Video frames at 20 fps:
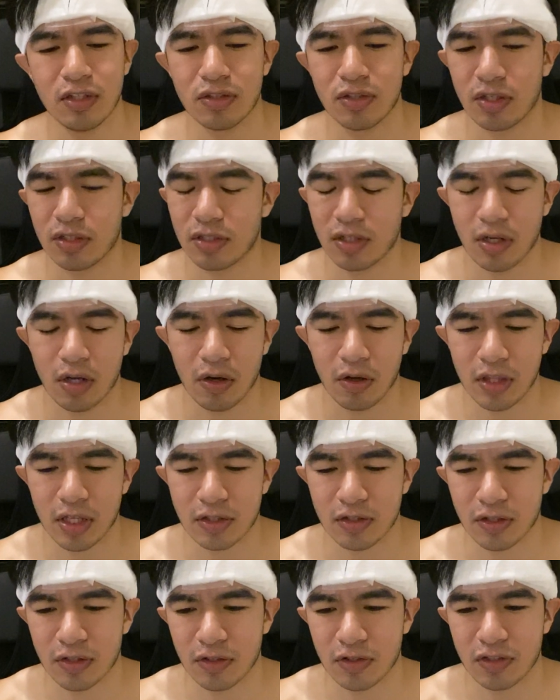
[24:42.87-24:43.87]
So I said, oh,
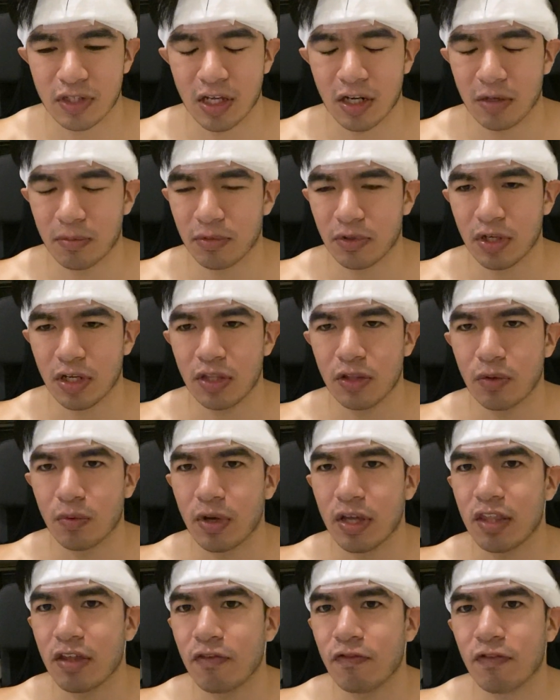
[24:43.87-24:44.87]
that's understandable. Either
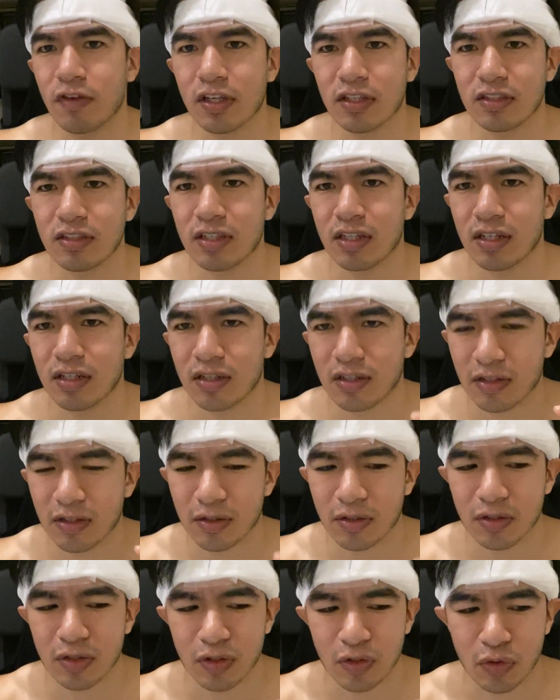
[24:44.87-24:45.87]
way, they fixed it
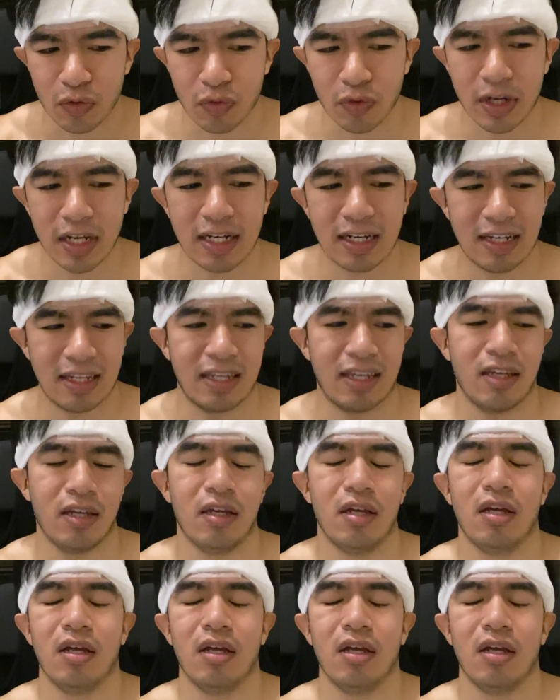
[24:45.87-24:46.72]
greatly,